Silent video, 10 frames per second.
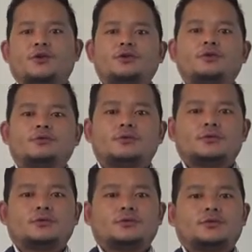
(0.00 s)
for
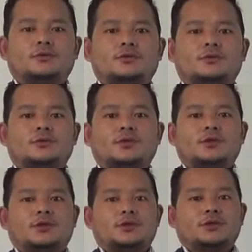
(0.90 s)
you.
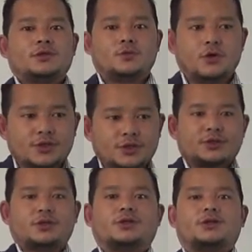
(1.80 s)
She
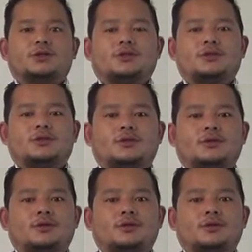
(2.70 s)
washes dishes.